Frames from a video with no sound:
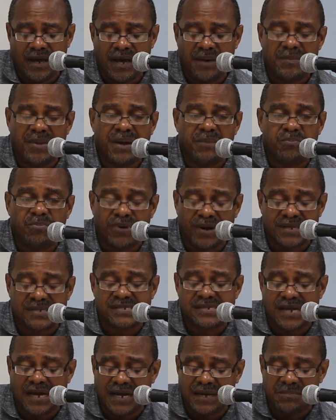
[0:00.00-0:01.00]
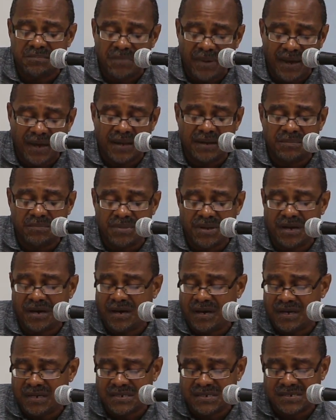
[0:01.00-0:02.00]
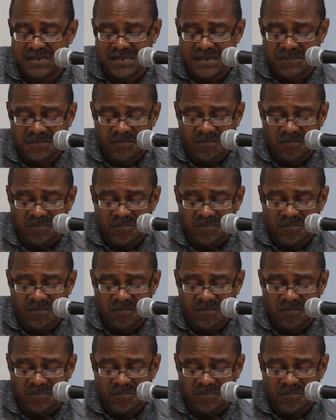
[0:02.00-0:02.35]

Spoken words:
And my prick start bend because